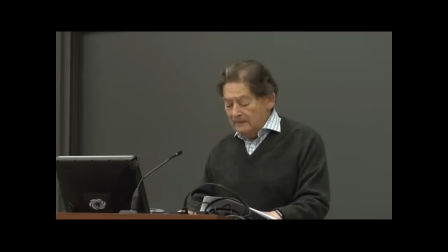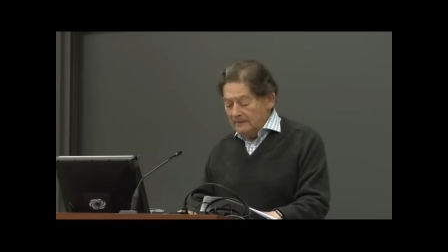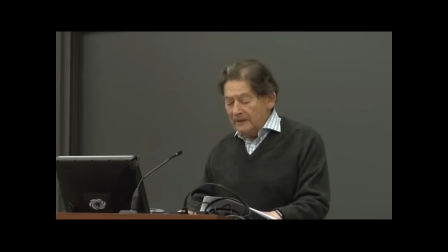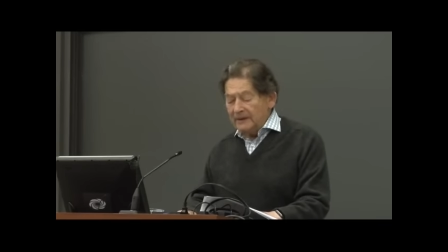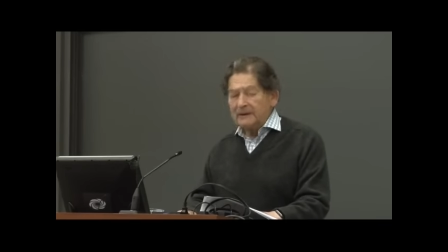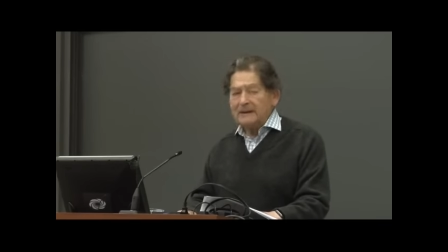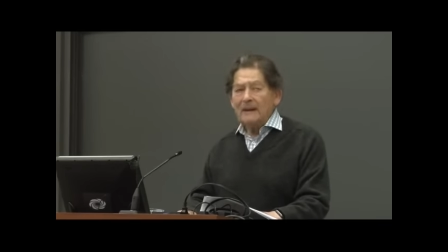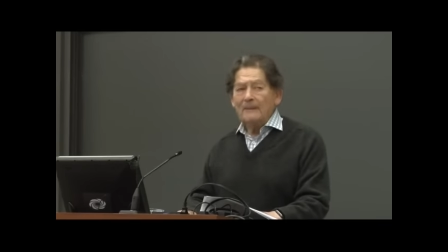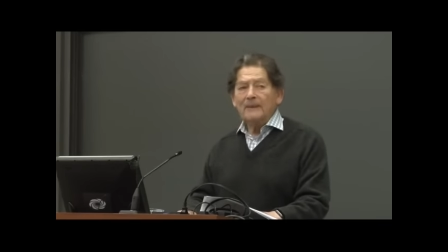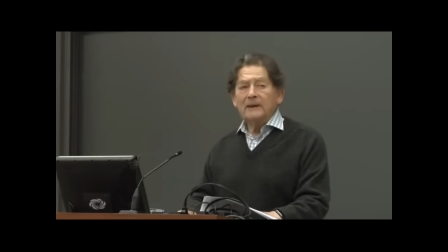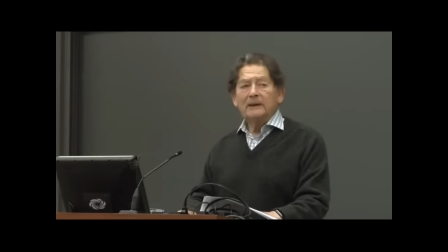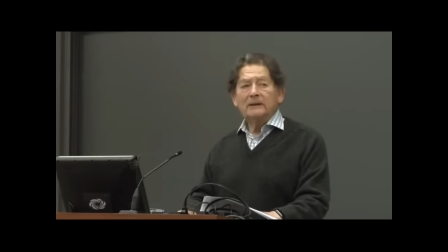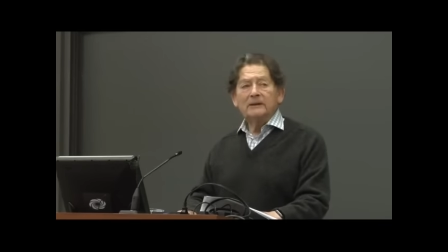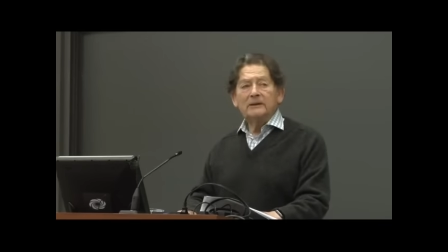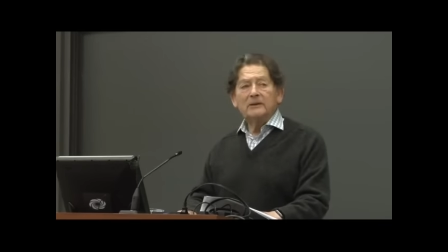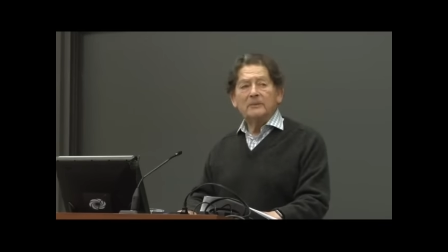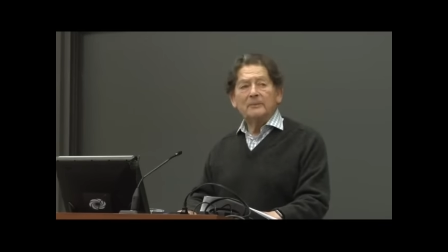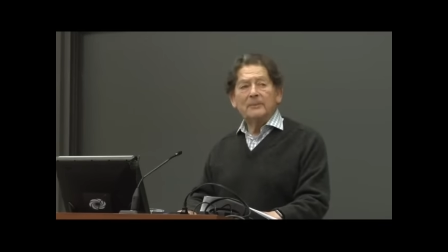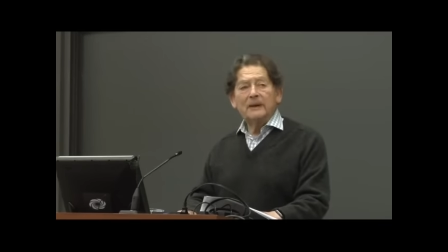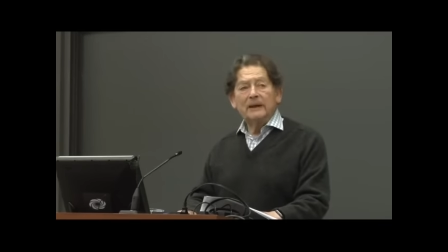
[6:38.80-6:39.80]
But the coming
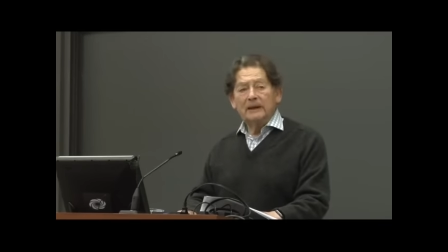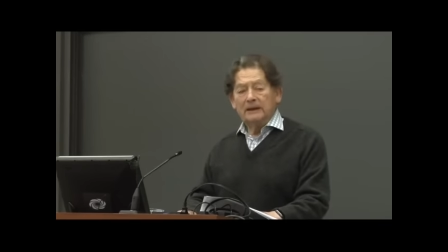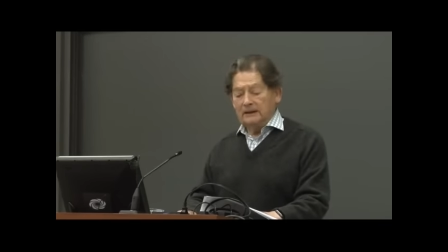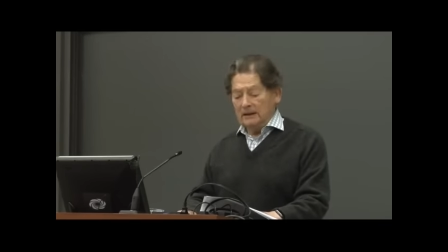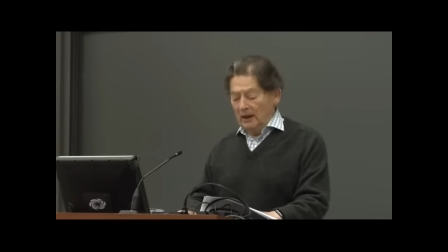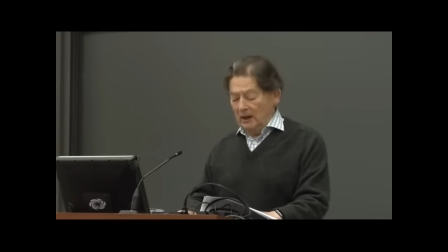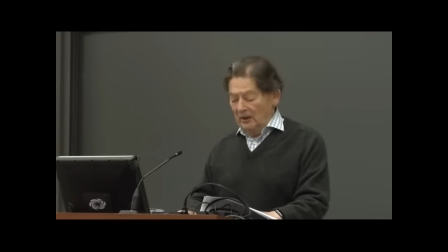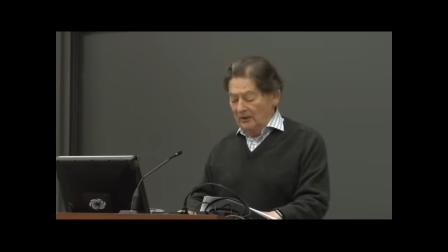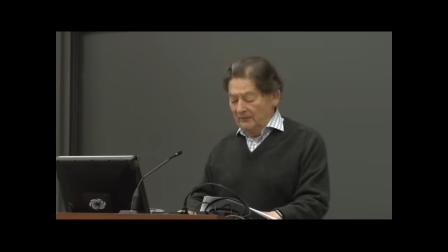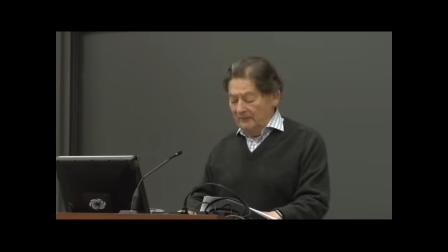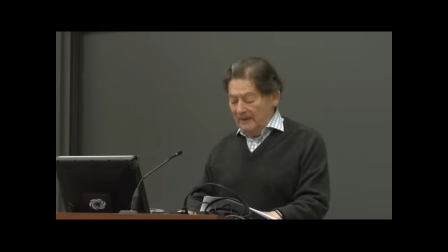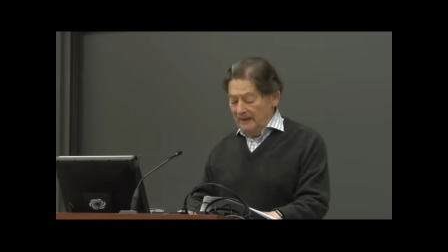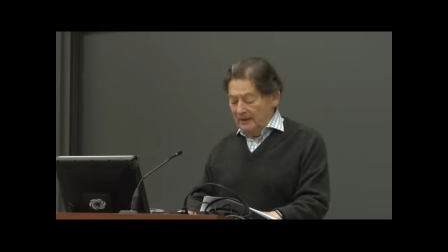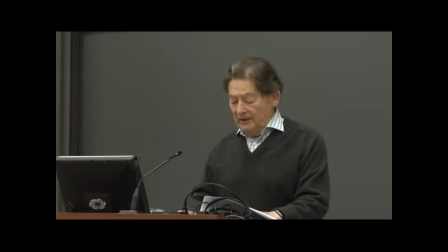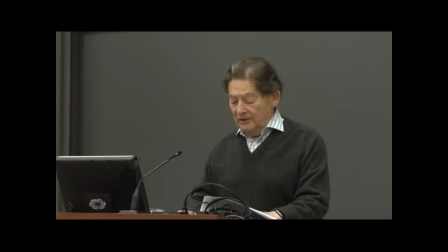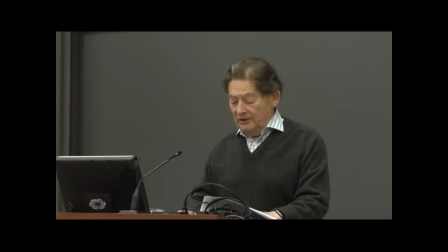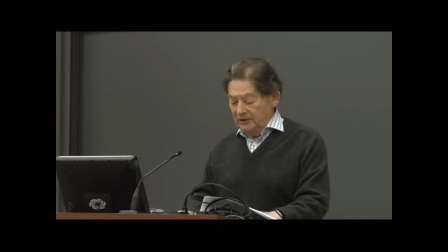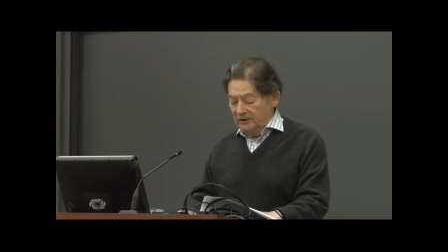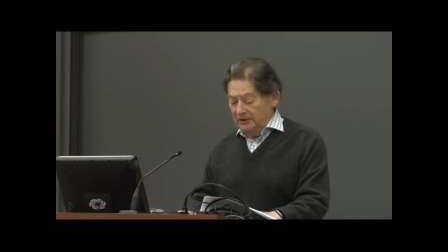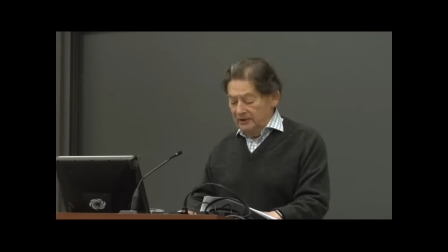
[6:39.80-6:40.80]
into being of
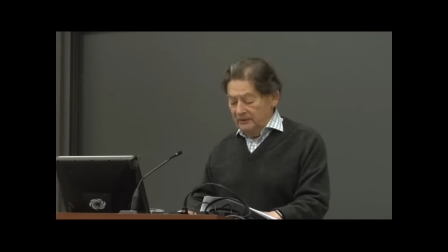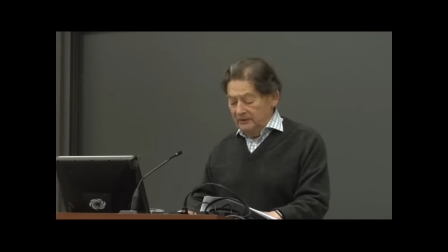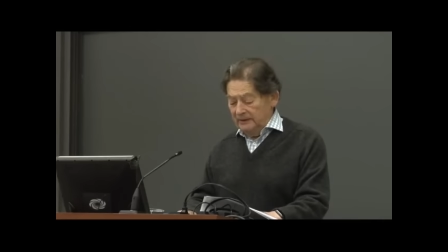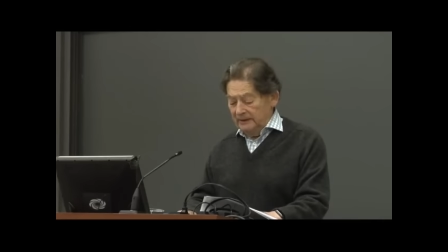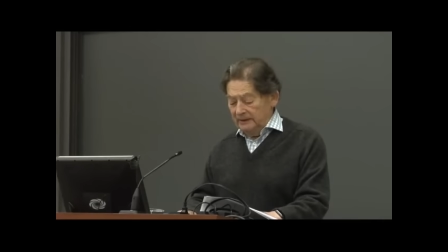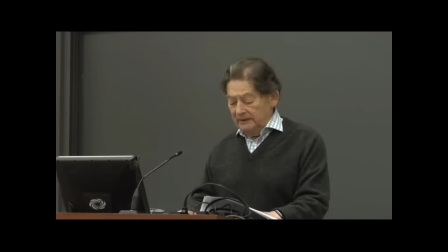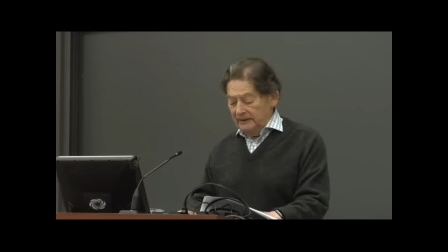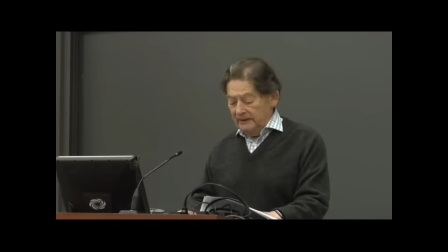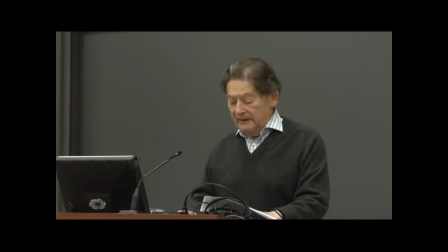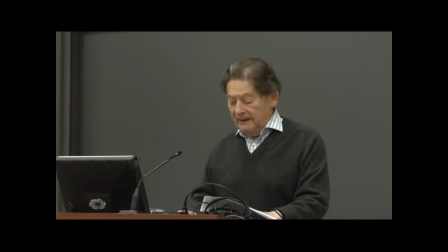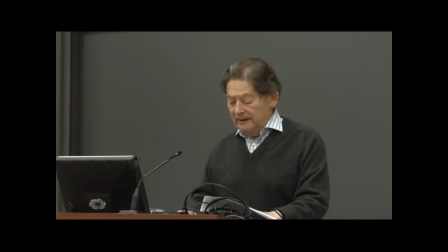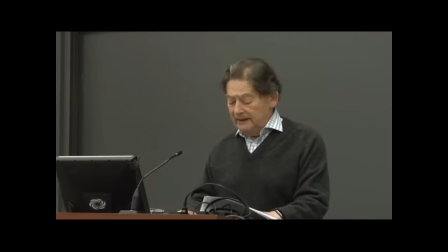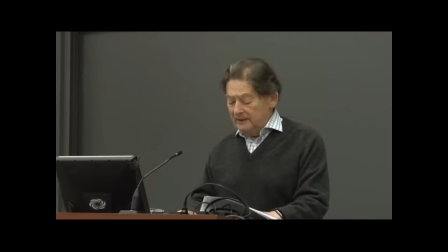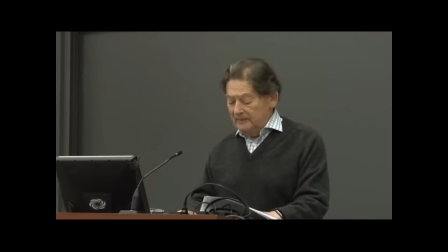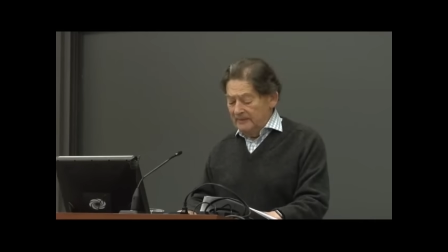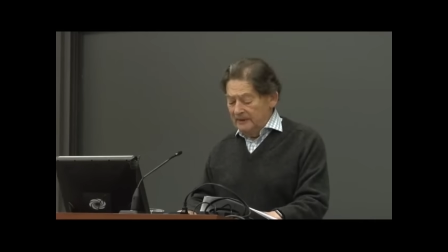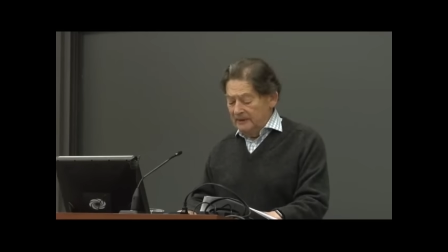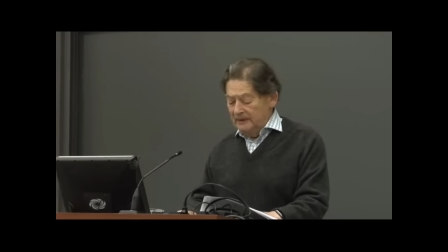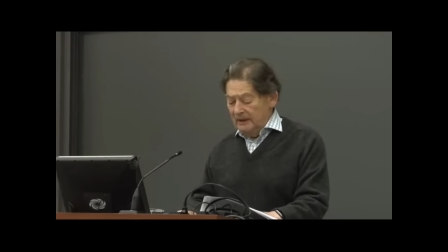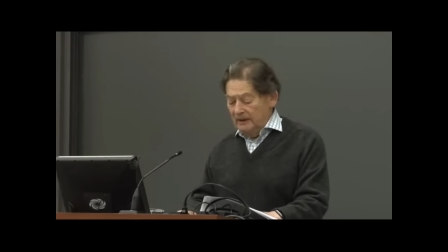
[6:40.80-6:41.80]
monetary union, there
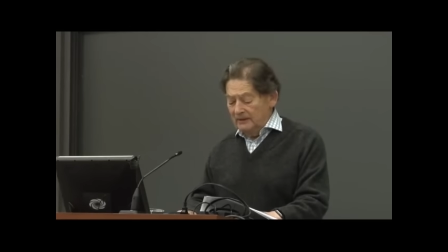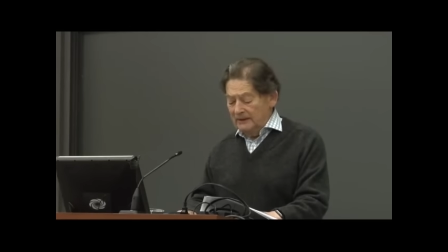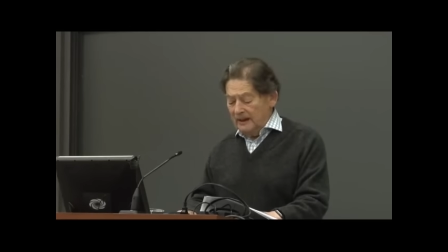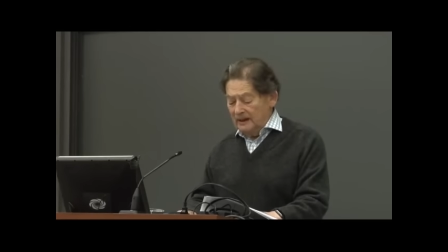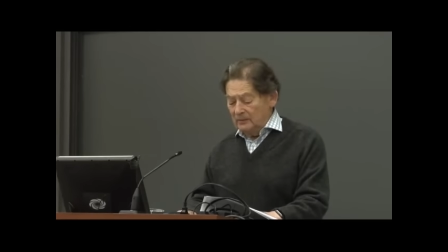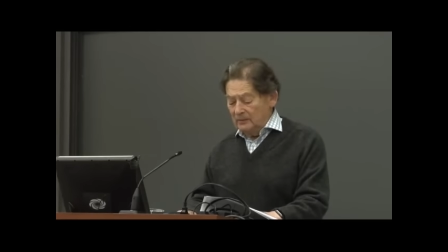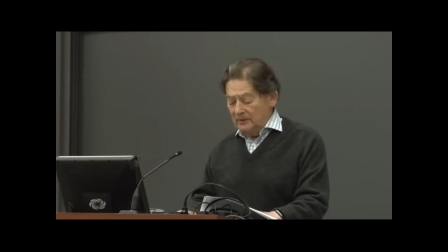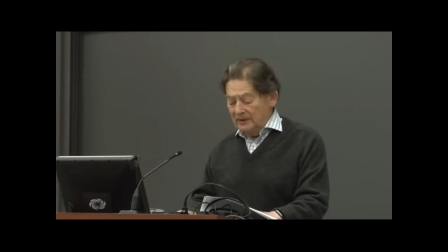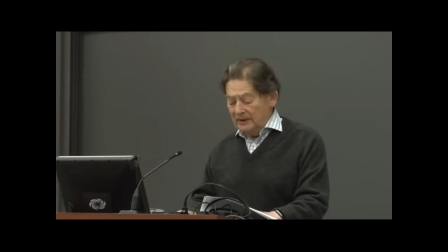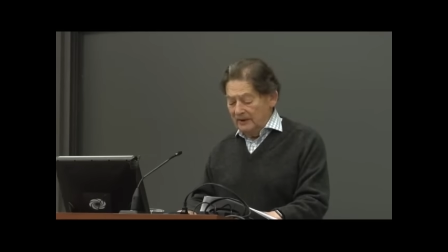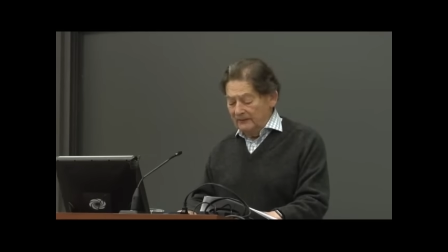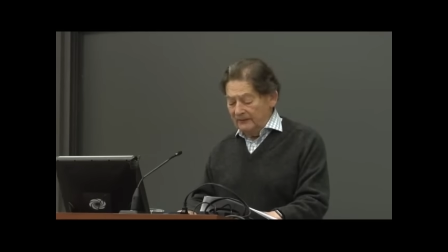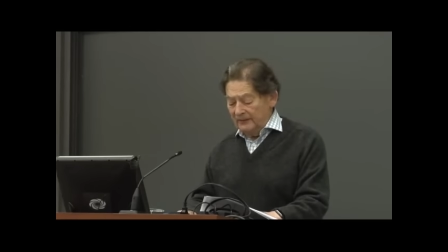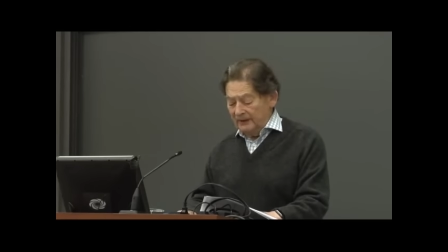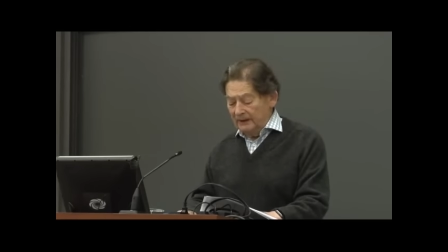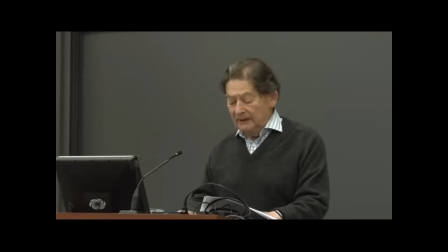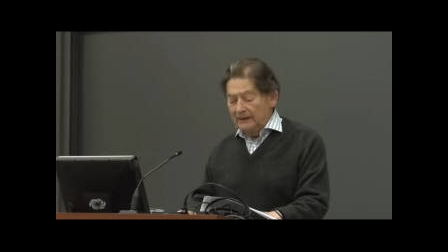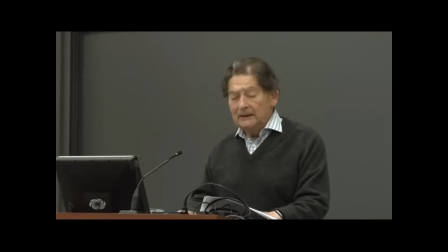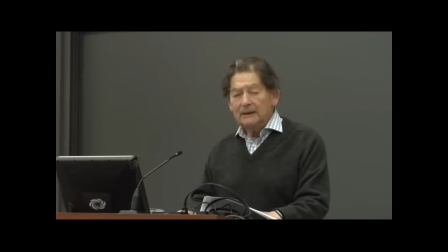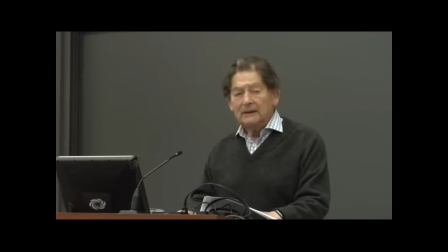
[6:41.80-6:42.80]
can be no doubt
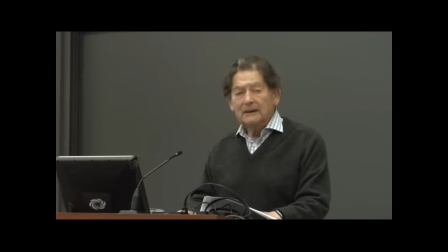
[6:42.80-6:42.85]
whatever